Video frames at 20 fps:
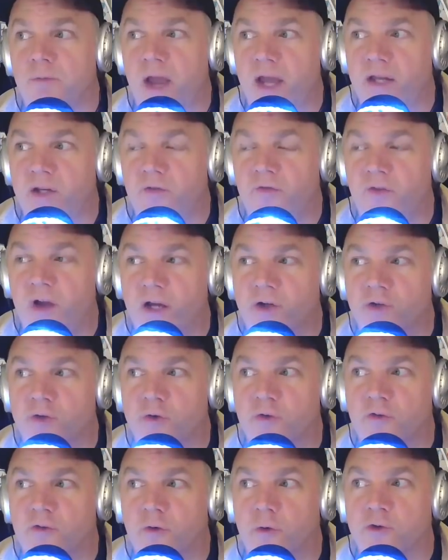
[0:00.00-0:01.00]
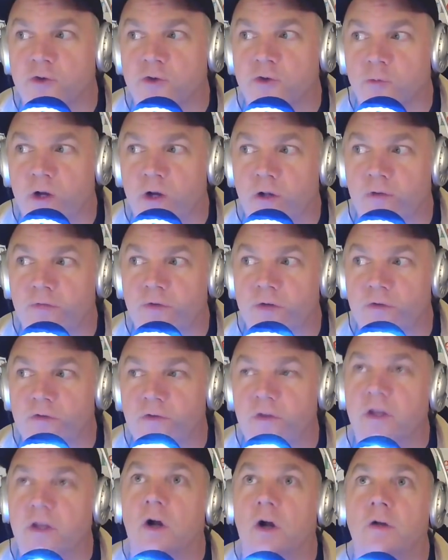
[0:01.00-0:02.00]
manufacture social relevance,
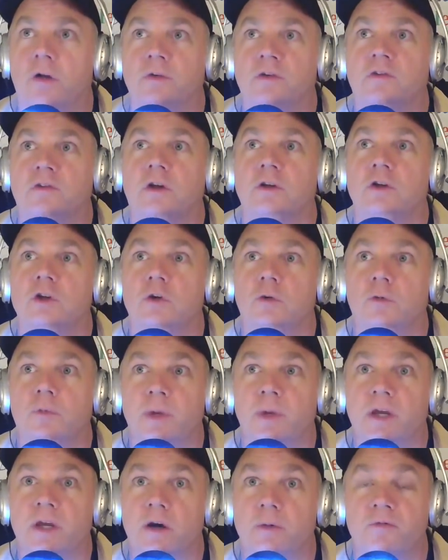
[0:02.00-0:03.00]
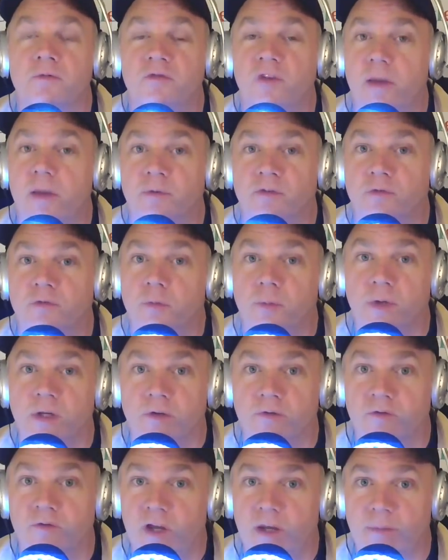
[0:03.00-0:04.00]
then all of a sudden you have become famous for
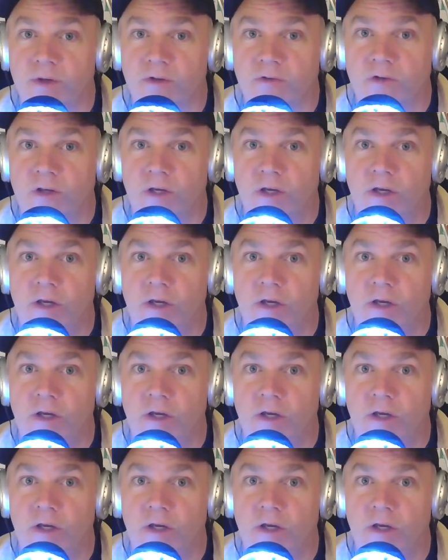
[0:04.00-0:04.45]
being famous